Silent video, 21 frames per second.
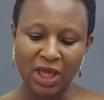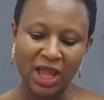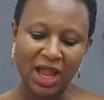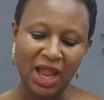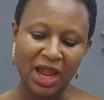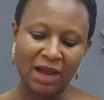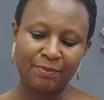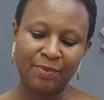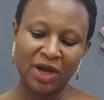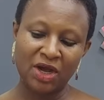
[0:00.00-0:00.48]

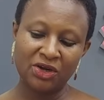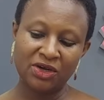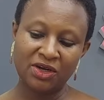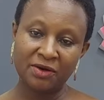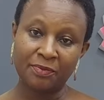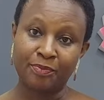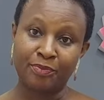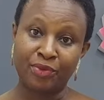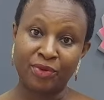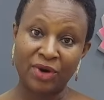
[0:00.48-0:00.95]
about the
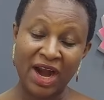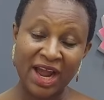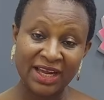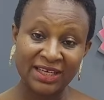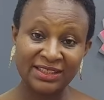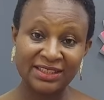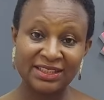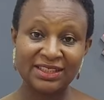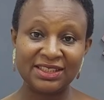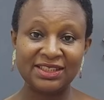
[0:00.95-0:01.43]

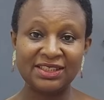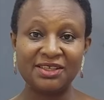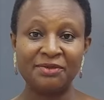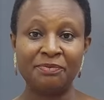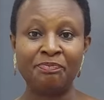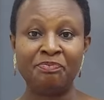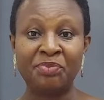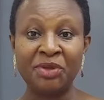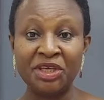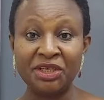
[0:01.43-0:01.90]
brand, the
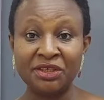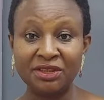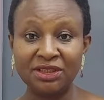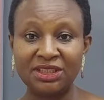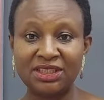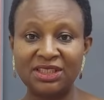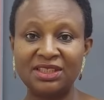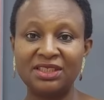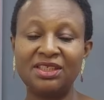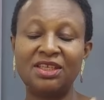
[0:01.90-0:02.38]
build,
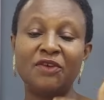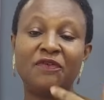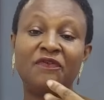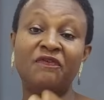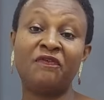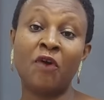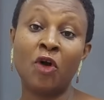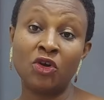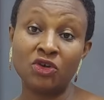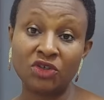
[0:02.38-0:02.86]
the
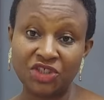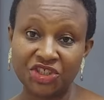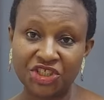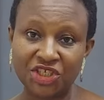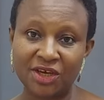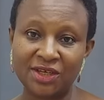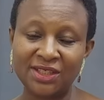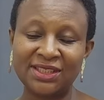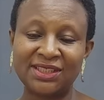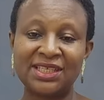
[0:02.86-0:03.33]

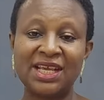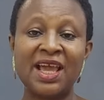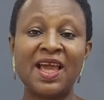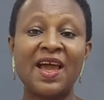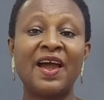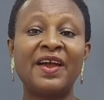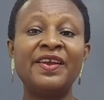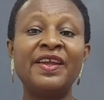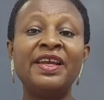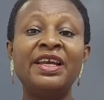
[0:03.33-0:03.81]
functions,
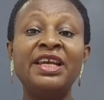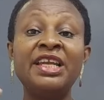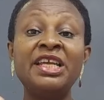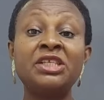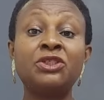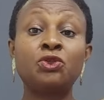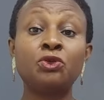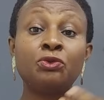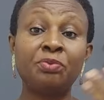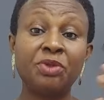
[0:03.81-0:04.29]
and a
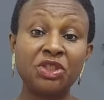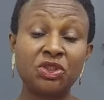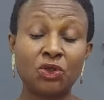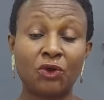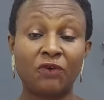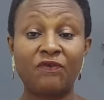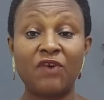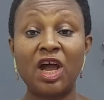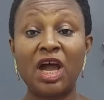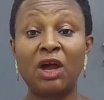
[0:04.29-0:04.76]
little bit of
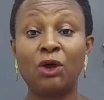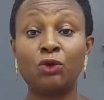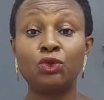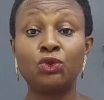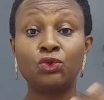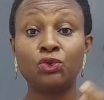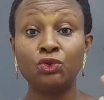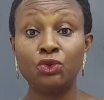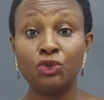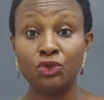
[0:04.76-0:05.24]
how
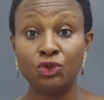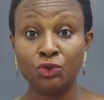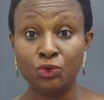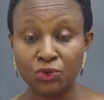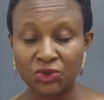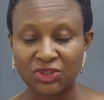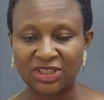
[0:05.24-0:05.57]
to use